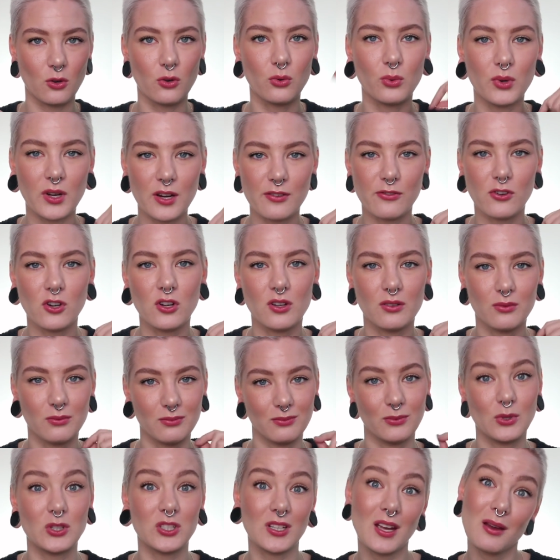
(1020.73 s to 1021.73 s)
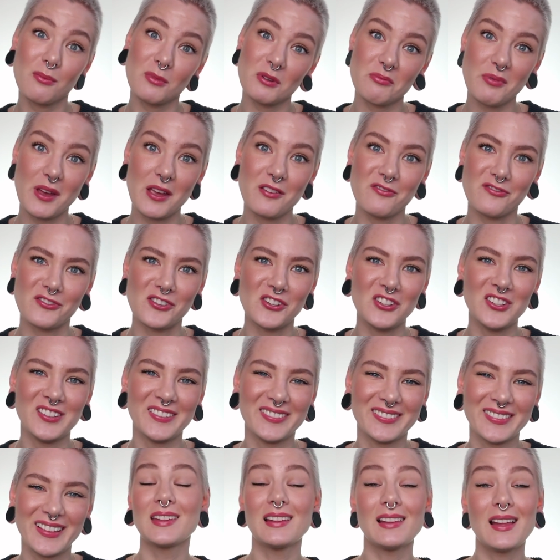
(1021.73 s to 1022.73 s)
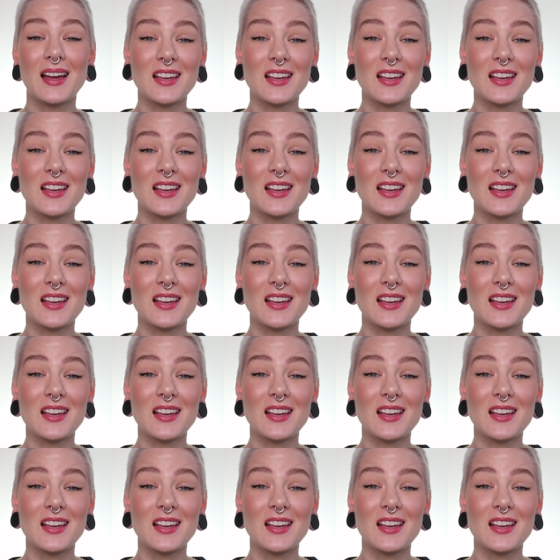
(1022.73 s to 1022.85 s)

or whatever, which can be painful. The